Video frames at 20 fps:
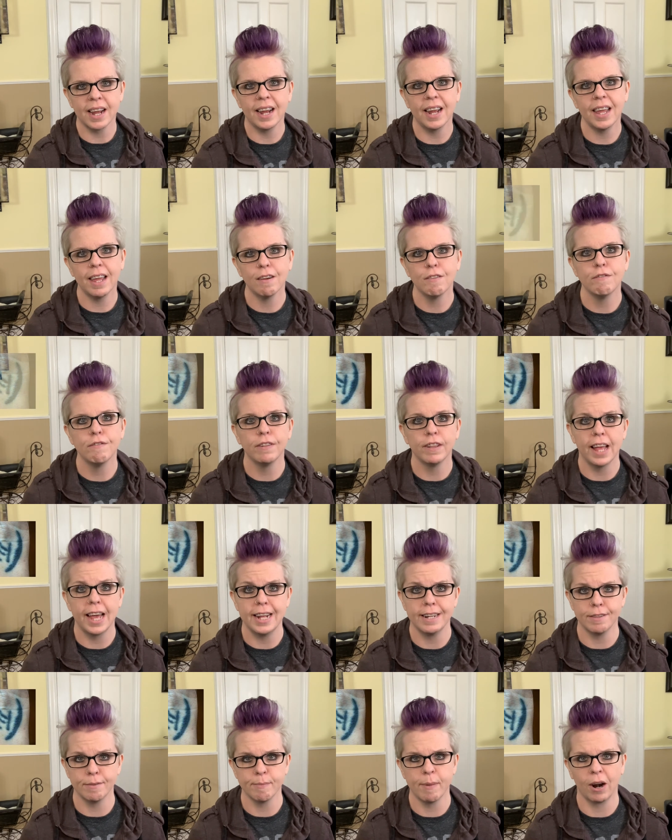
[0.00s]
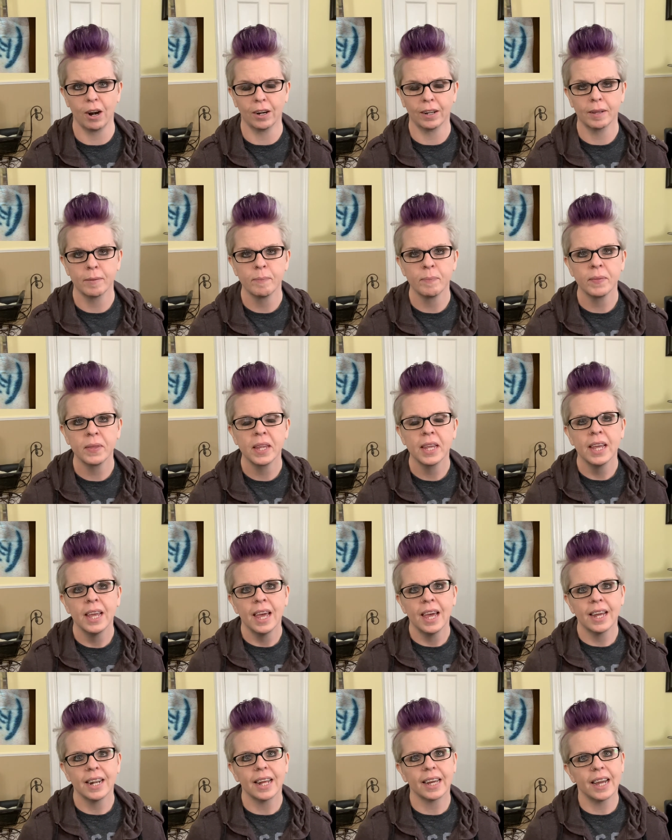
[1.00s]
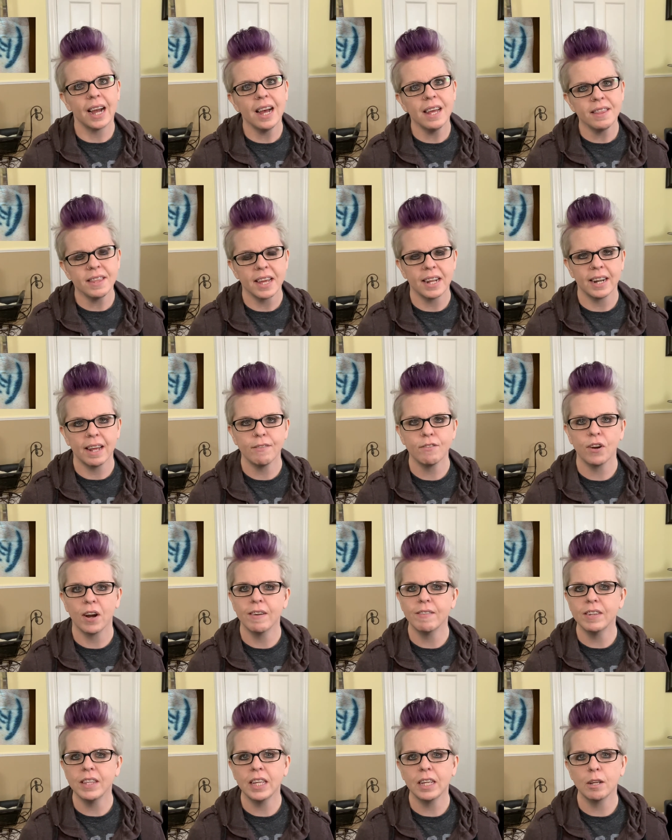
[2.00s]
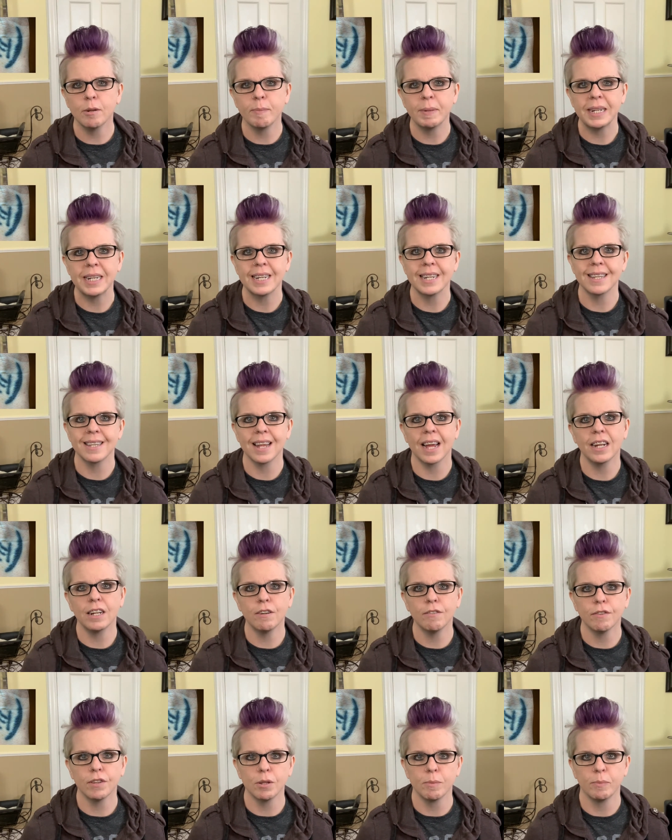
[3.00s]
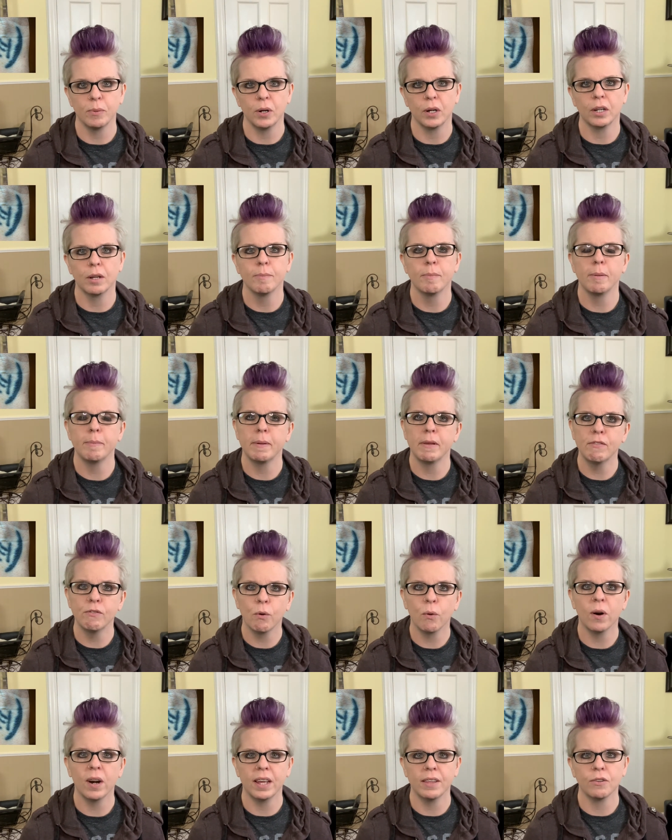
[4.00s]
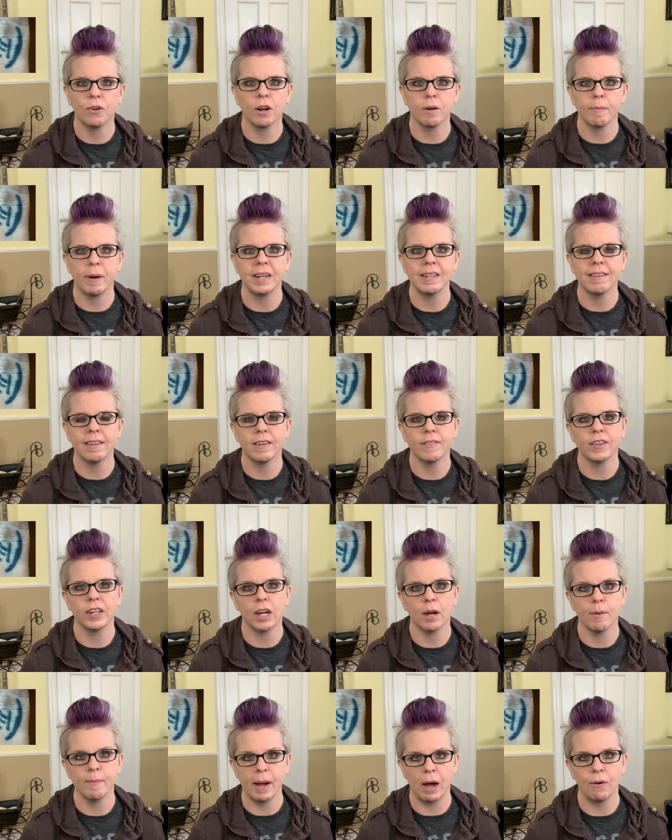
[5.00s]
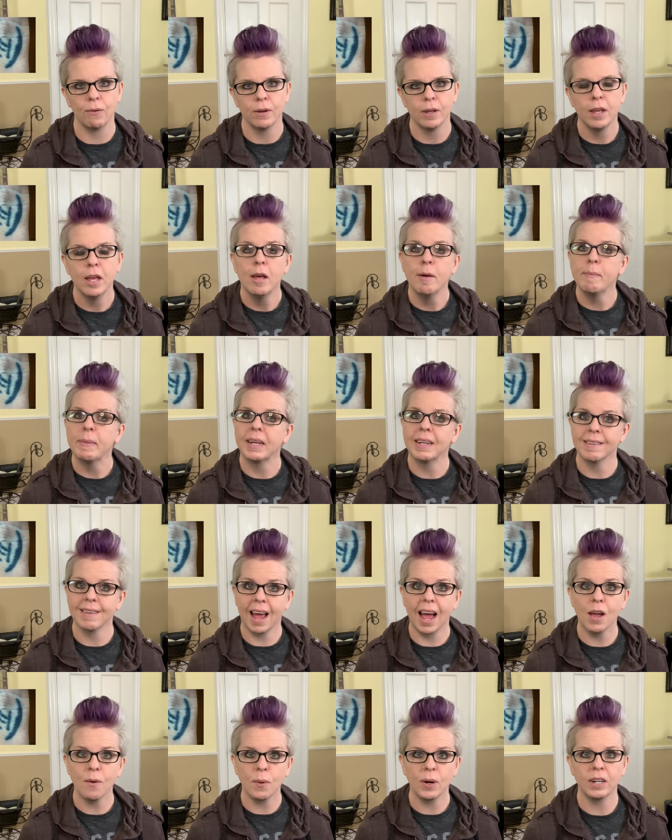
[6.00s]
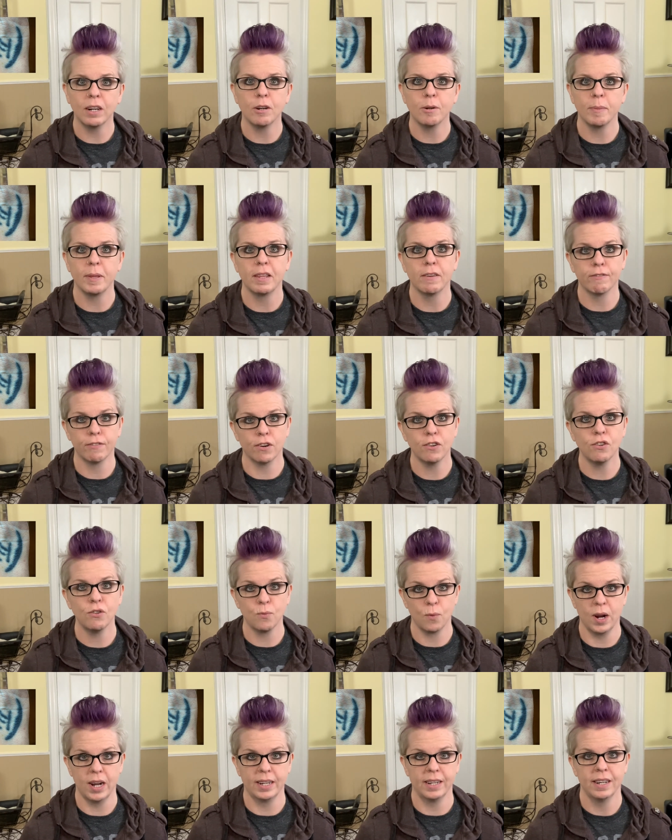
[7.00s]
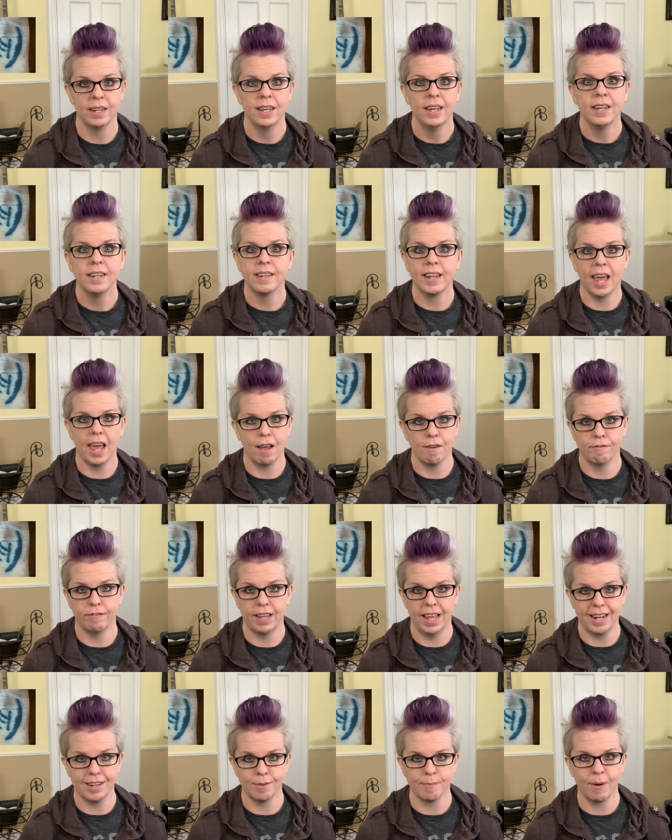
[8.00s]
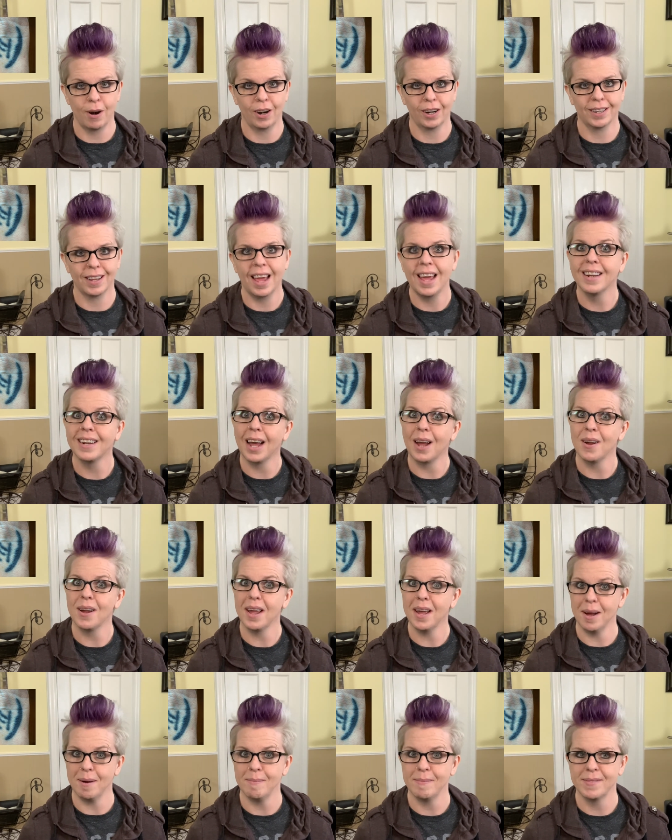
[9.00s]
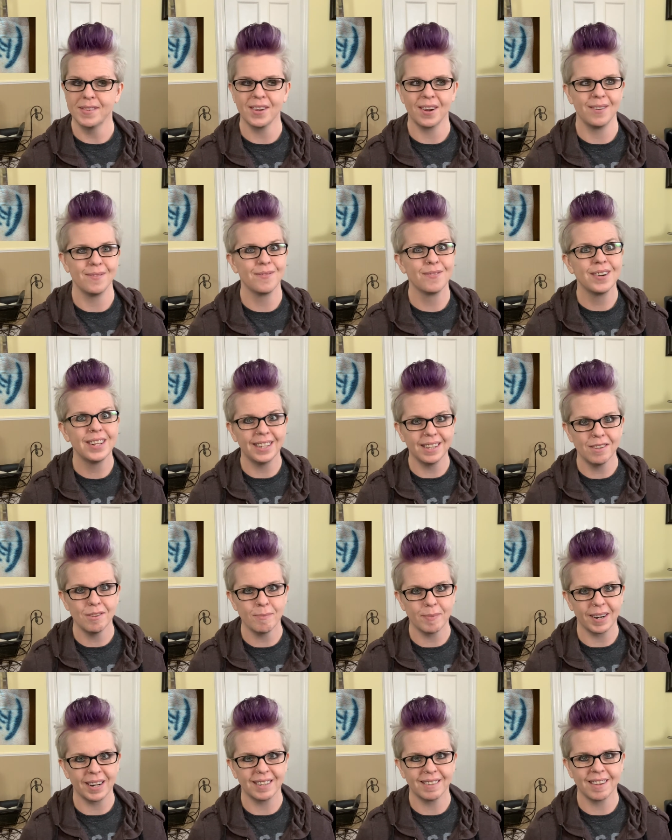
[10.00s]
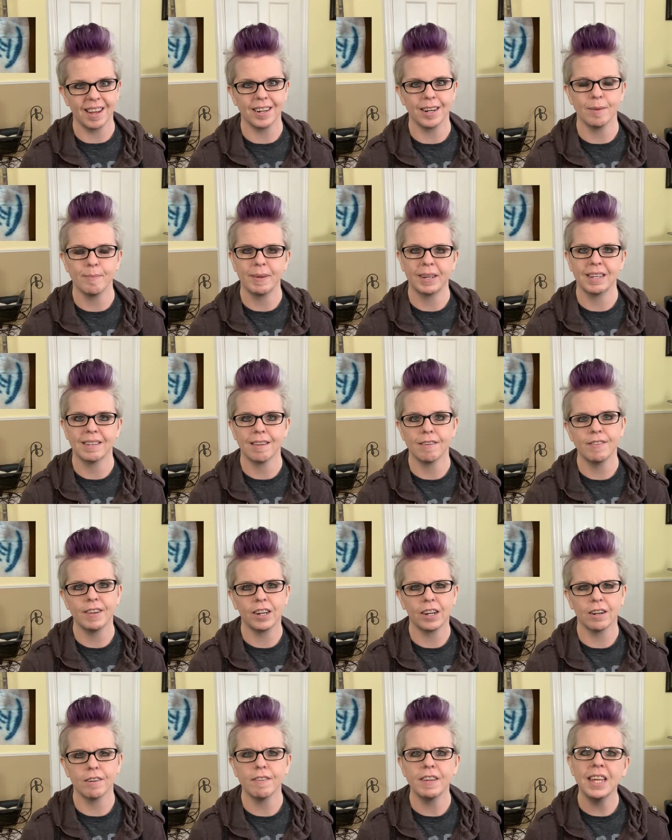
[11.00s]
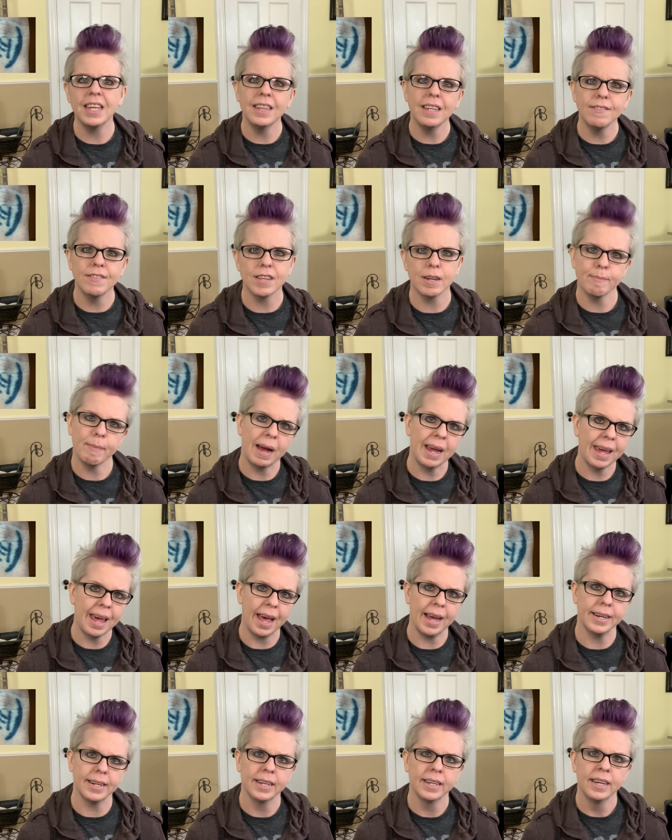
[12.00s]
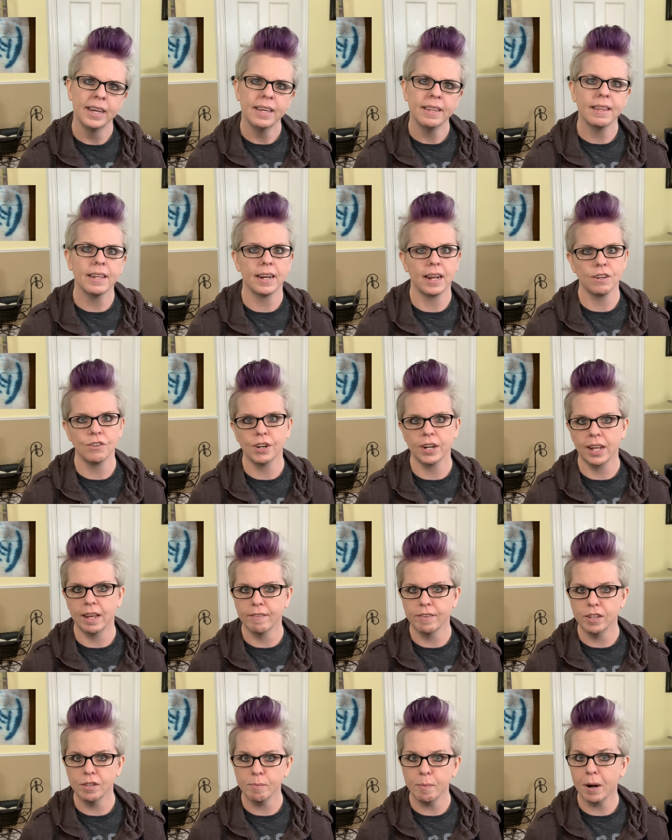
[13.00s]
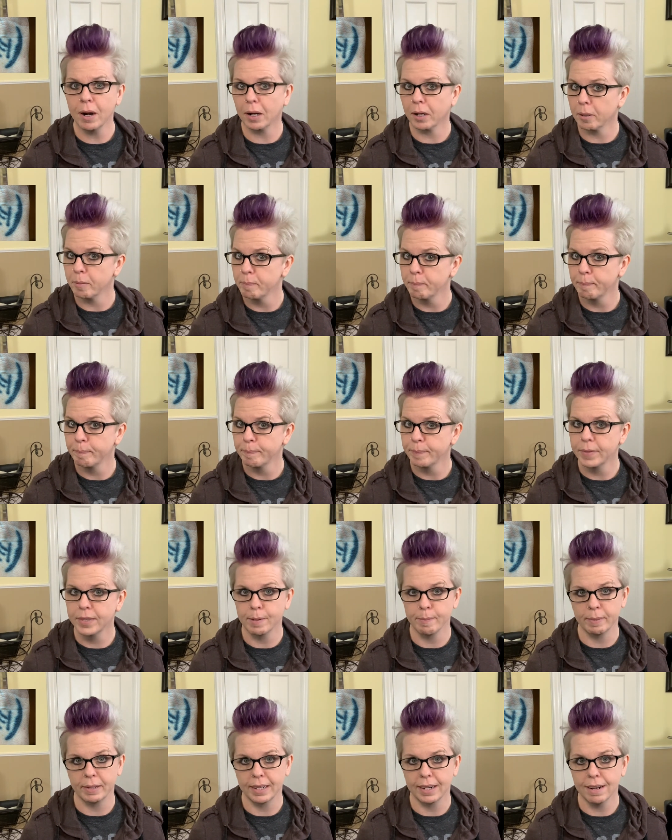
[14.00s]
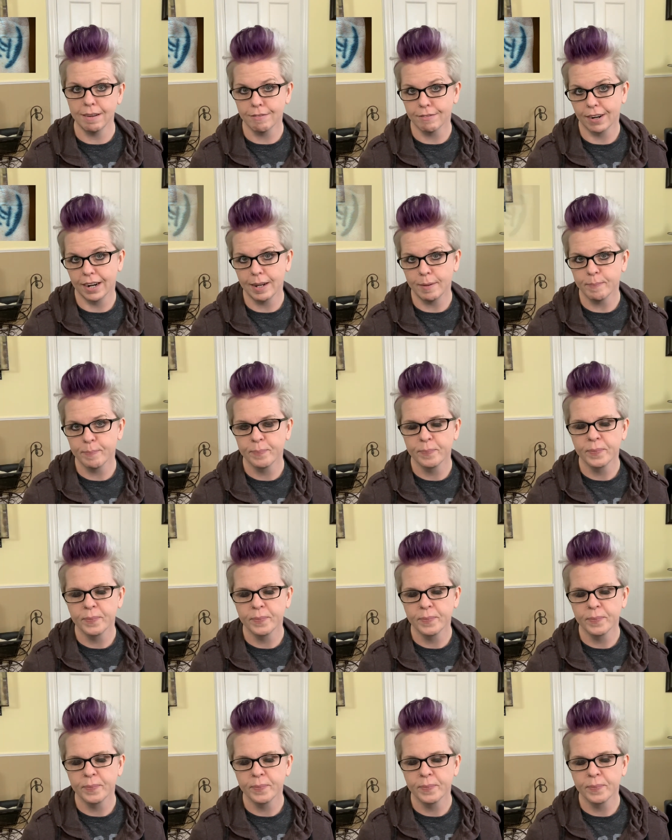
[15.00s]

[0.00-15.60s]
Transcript: I have Vlad's mark. And I got that after everything had been designed for the book, but before eighth grade bites had even come out, because I wanted to be the first one to have Vlad's mark, and I am. So I'm really super excited because I figure if he lives in my head, then I should have his mark. Simple enough, right?